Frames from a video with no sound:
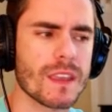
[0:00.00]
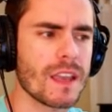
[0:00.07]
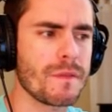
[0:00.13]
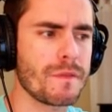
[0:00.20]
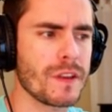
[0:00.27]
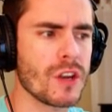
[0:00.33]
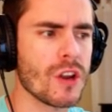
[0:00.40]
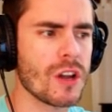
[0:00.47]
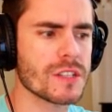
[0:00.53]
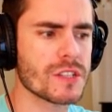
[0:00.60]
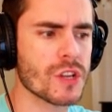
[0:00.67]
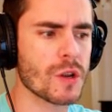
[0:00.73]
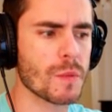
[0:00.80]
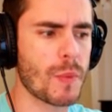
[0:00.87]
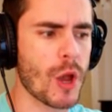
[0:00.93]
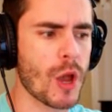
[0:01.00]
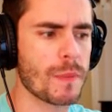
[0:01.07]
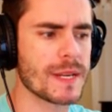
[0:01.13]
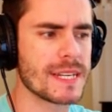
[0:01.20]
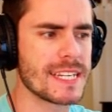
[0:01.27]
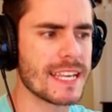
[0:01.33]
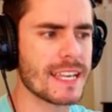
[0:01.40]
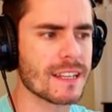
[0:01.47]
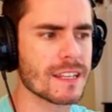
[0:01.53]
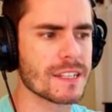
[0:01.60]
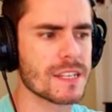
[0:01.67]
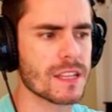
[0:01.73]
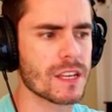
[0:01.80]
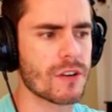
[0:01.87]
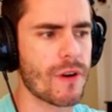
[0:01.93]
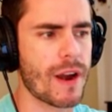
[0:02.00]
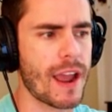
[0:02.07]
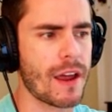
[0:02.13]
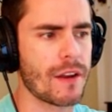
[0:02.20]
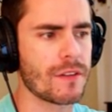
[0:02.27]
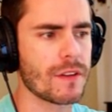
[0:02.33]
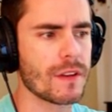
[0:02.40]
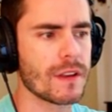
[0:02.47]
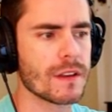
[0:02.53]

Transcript: if you're not sort of perpendicular to the ground,